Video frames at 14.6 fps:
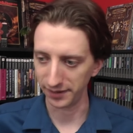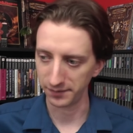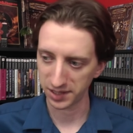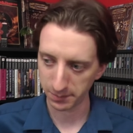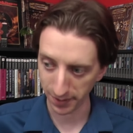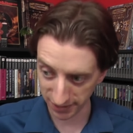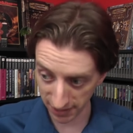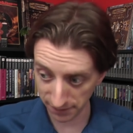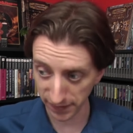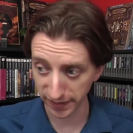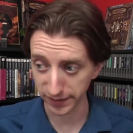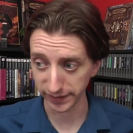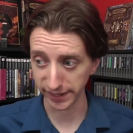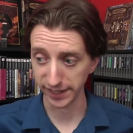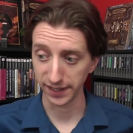
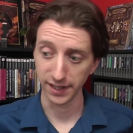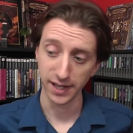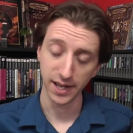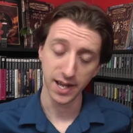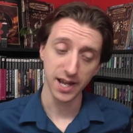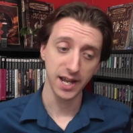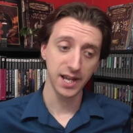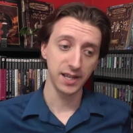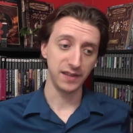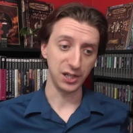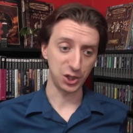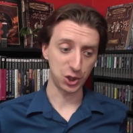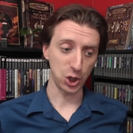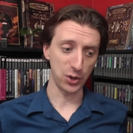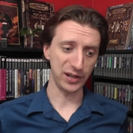Specifically, they
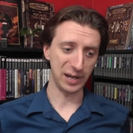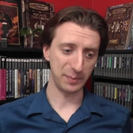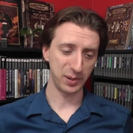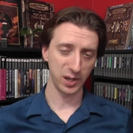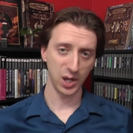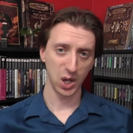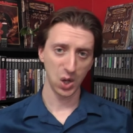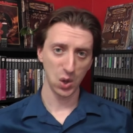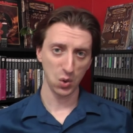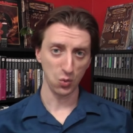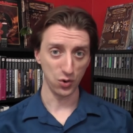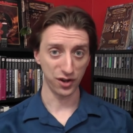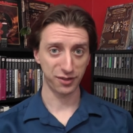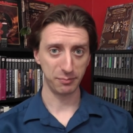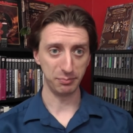showed up
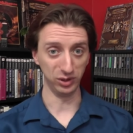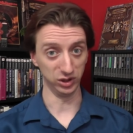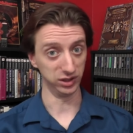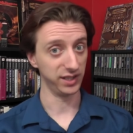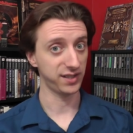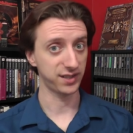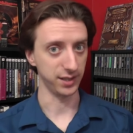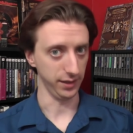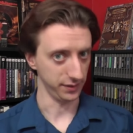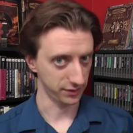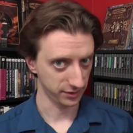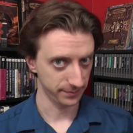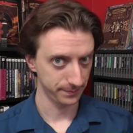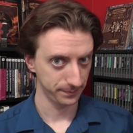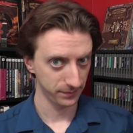with
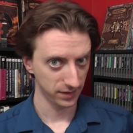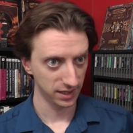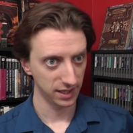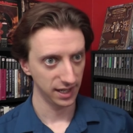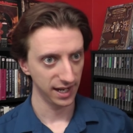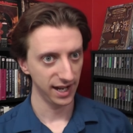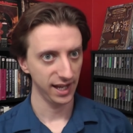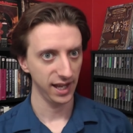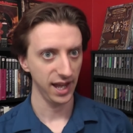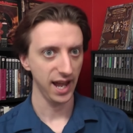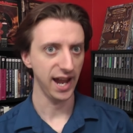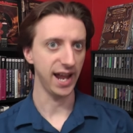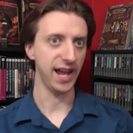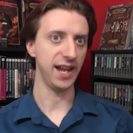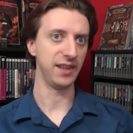ballistas,
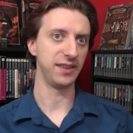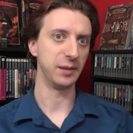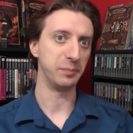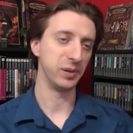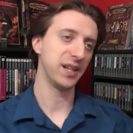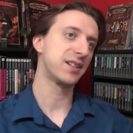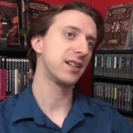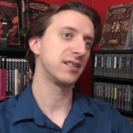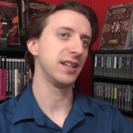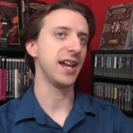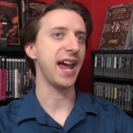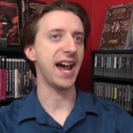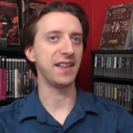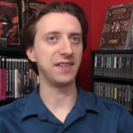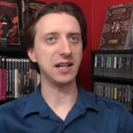and the ballistas they
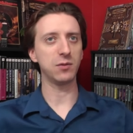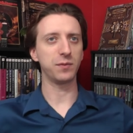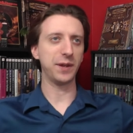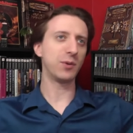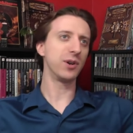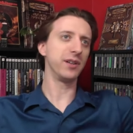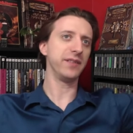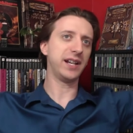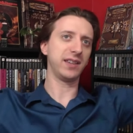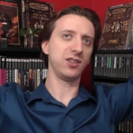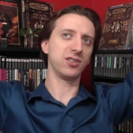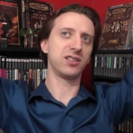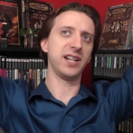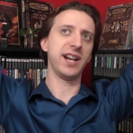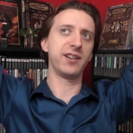had, they weren't like
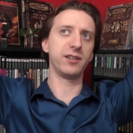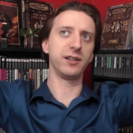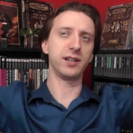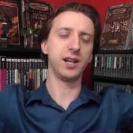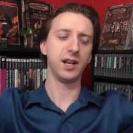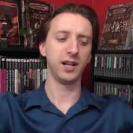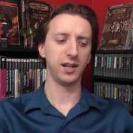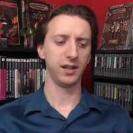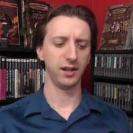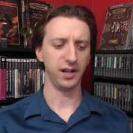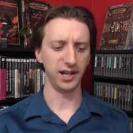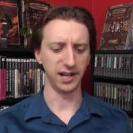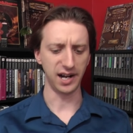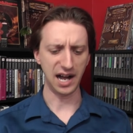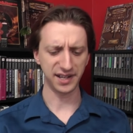your standard
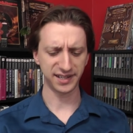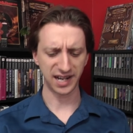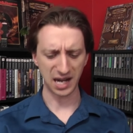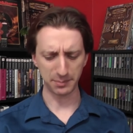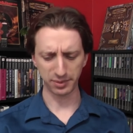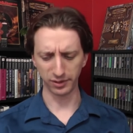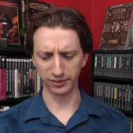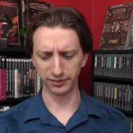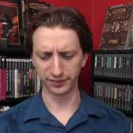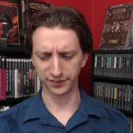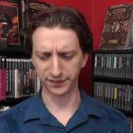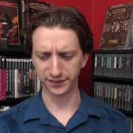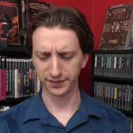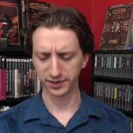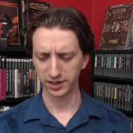on top of
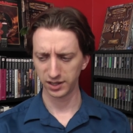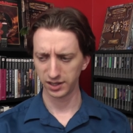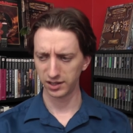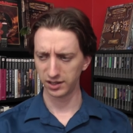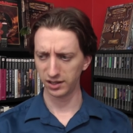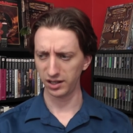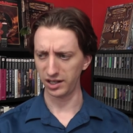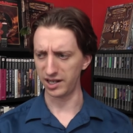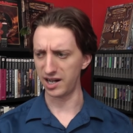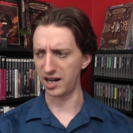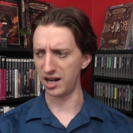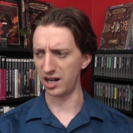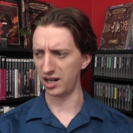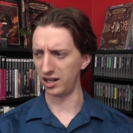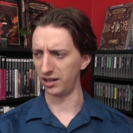
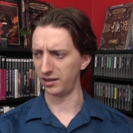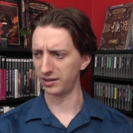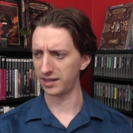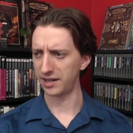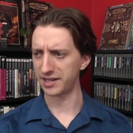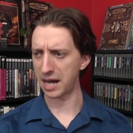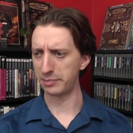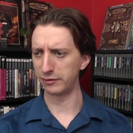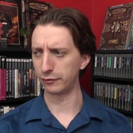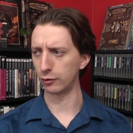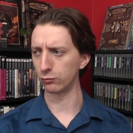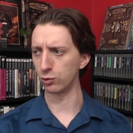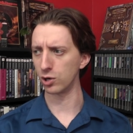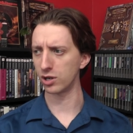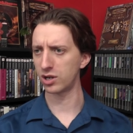a
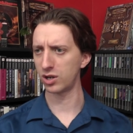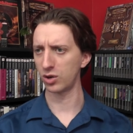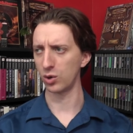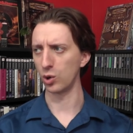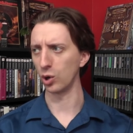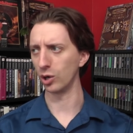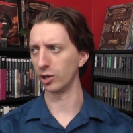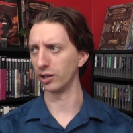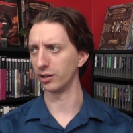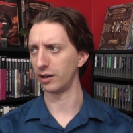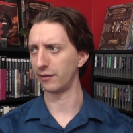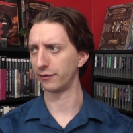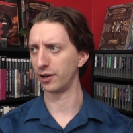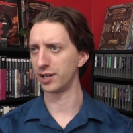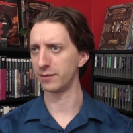rook or
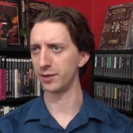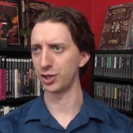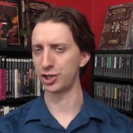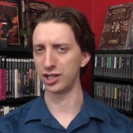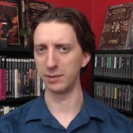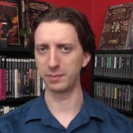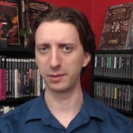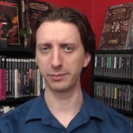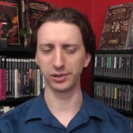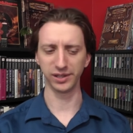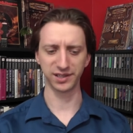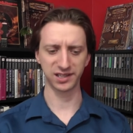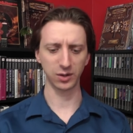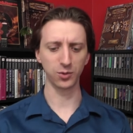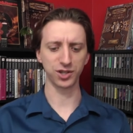a front of a ship
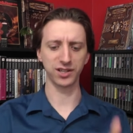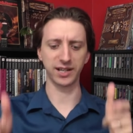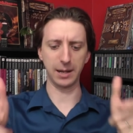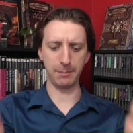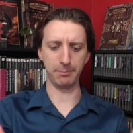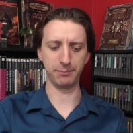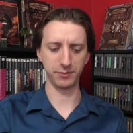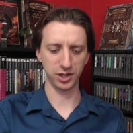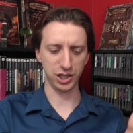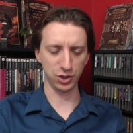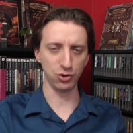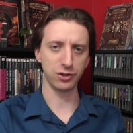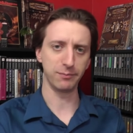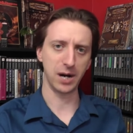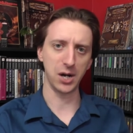ballista, or just like a
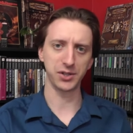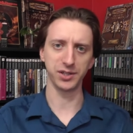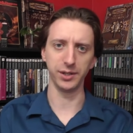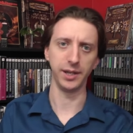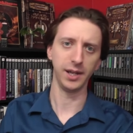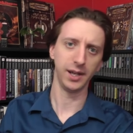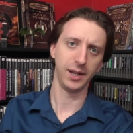huge mounted